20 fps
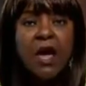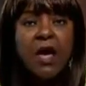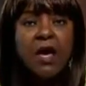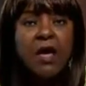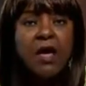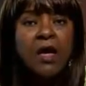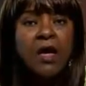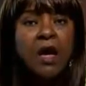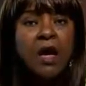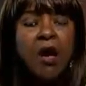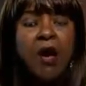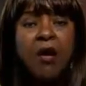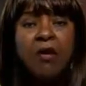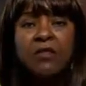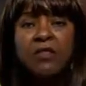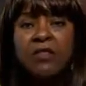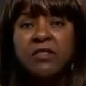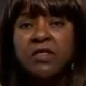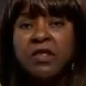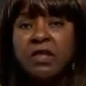All
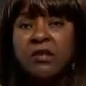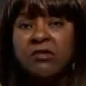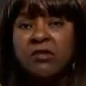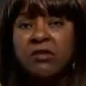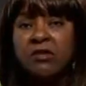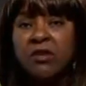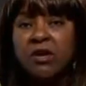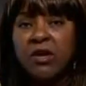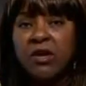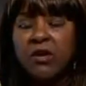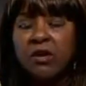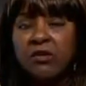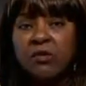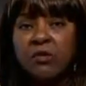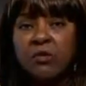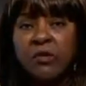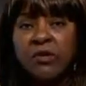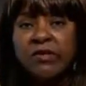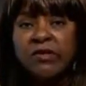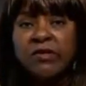the things that are
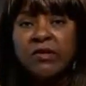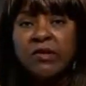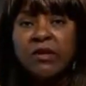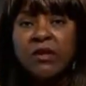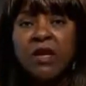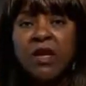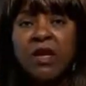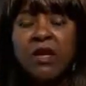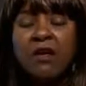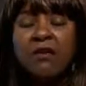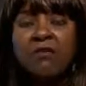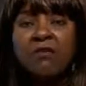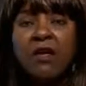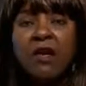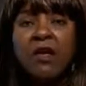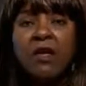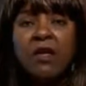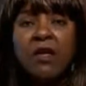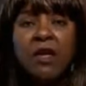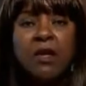characteristic of
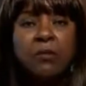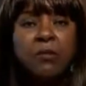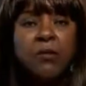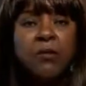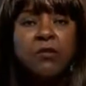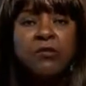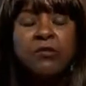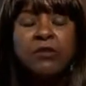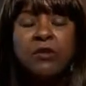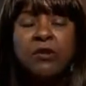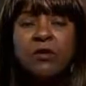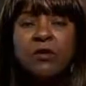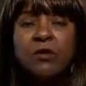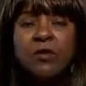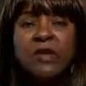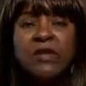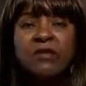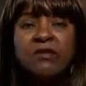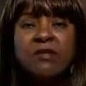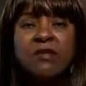a person who
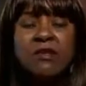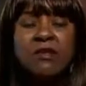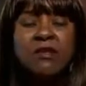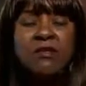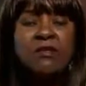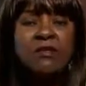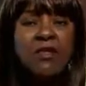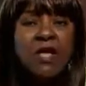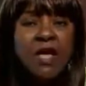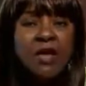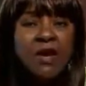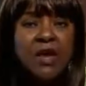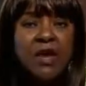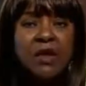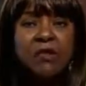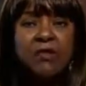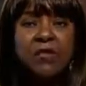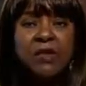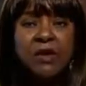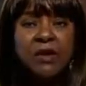is not
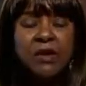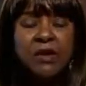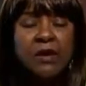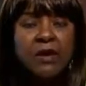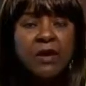healthy,